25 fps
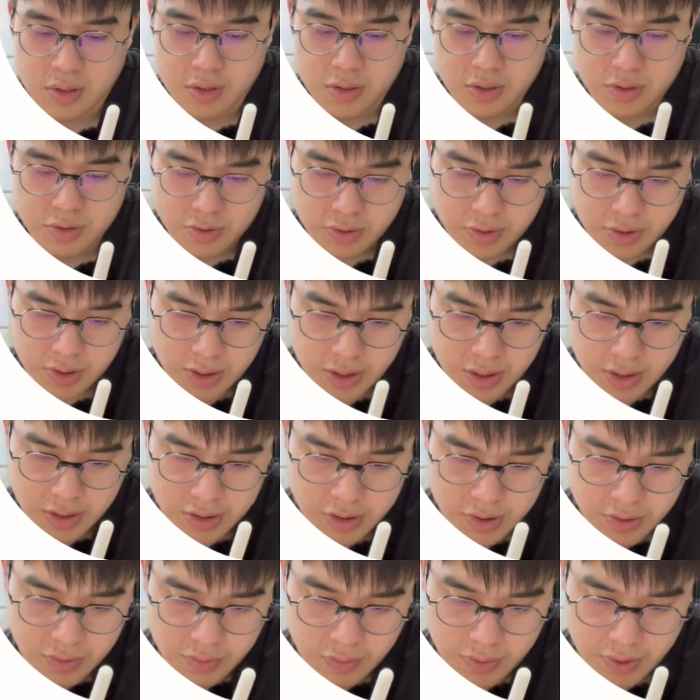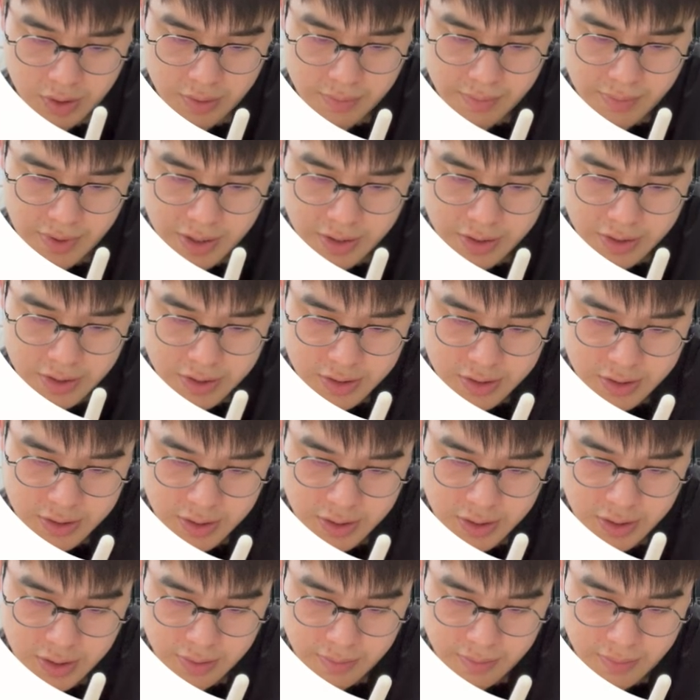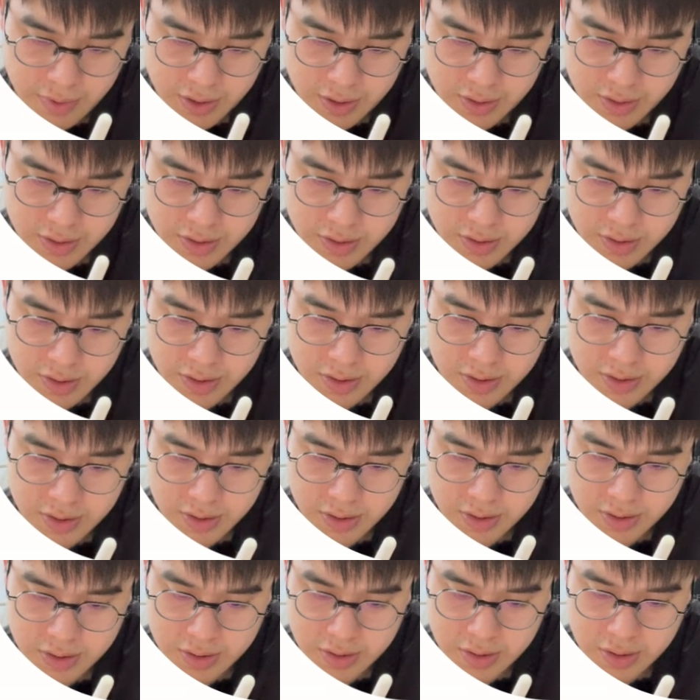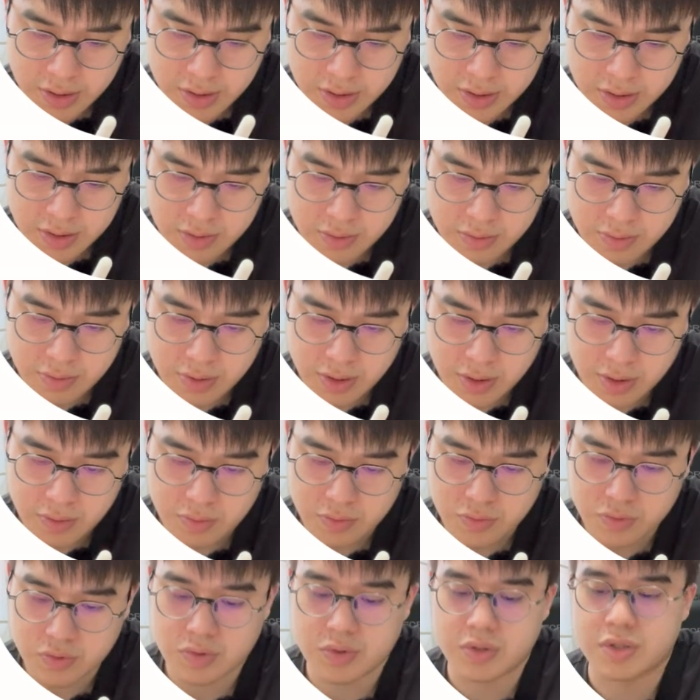3n squared minus 9 minus 9690 equals to